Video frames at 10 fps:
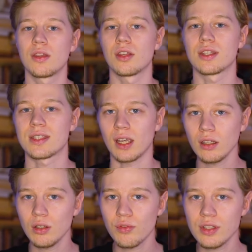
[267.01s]
The second
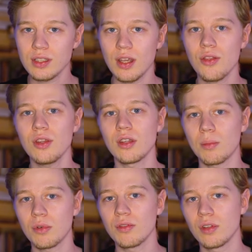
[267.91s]
difference is the
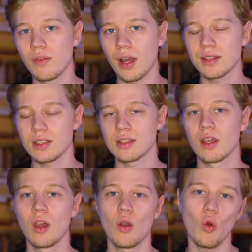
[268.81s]
number of devices
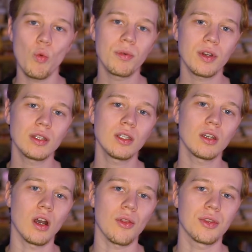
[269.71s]
operating
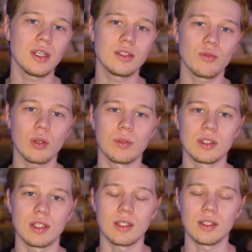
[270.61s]
on these
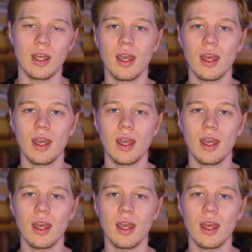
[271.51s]
frequencies.